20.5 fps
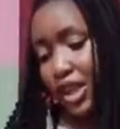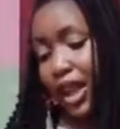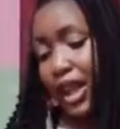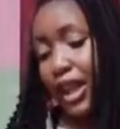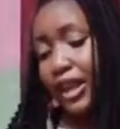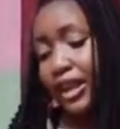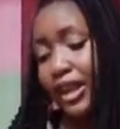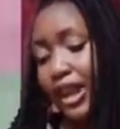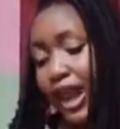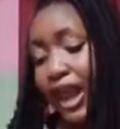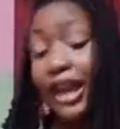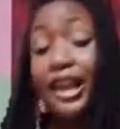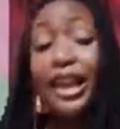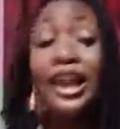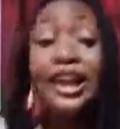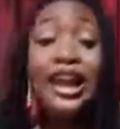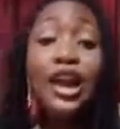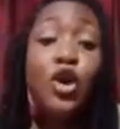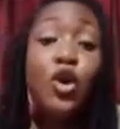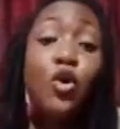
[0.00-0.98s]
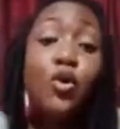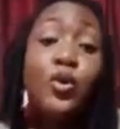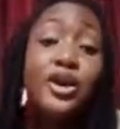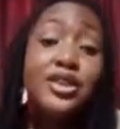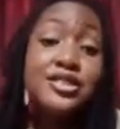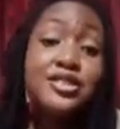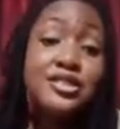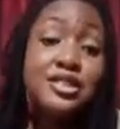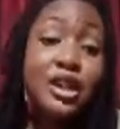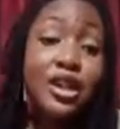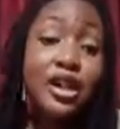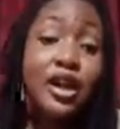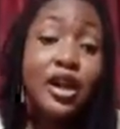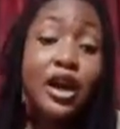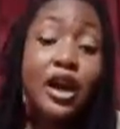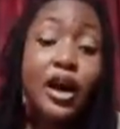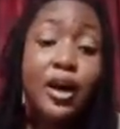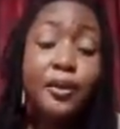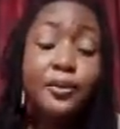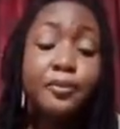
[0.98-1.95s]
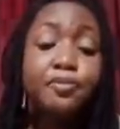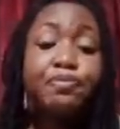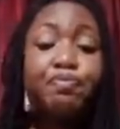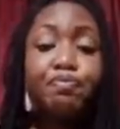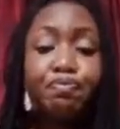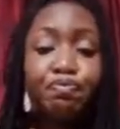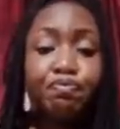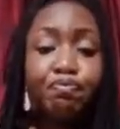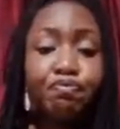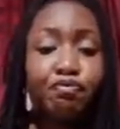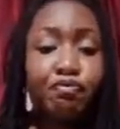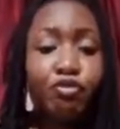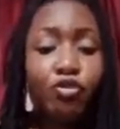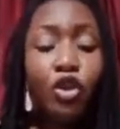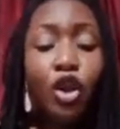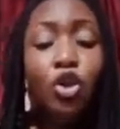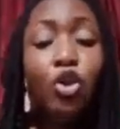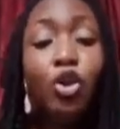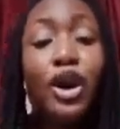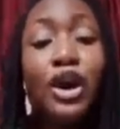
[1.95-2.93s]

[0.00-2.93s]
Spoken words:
Yeah, like I always say, you can